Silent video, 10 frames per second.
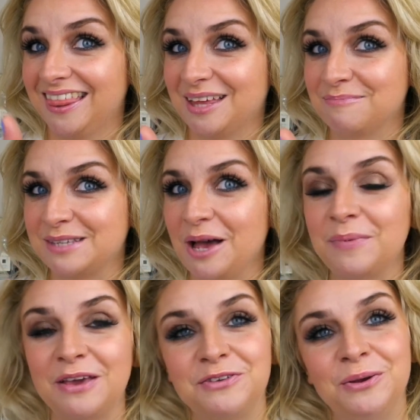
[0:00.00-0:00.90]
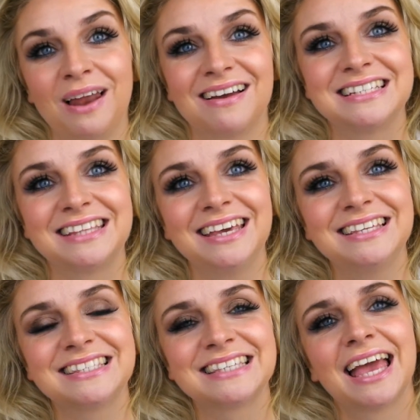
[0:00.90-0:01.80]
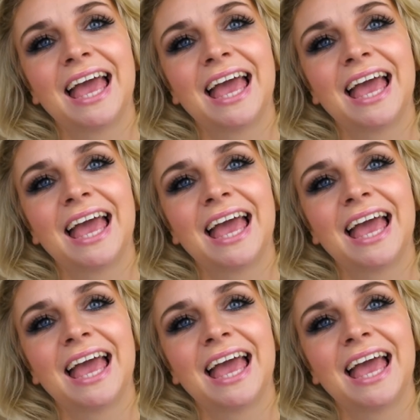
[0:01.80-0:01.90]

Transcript: thumbs up if you liked this.